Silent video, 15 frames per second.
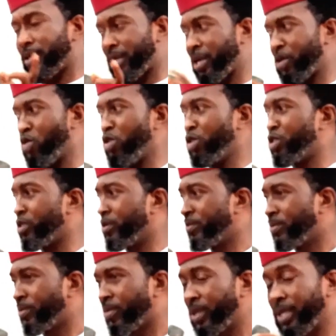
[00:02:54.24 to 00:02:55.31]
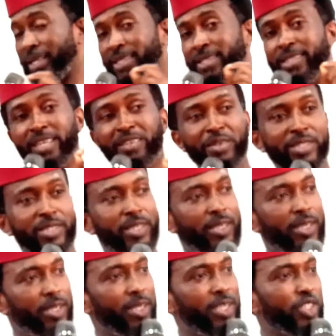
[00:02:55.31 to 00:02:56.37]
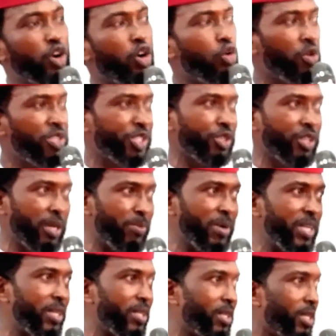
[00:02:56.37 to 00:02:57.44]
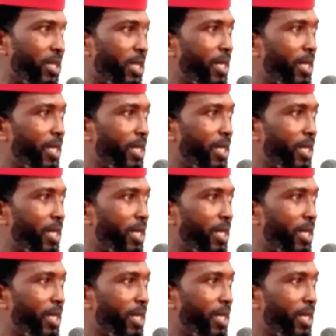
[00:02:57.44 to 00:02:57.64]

and I quote, that integrity is unquestionably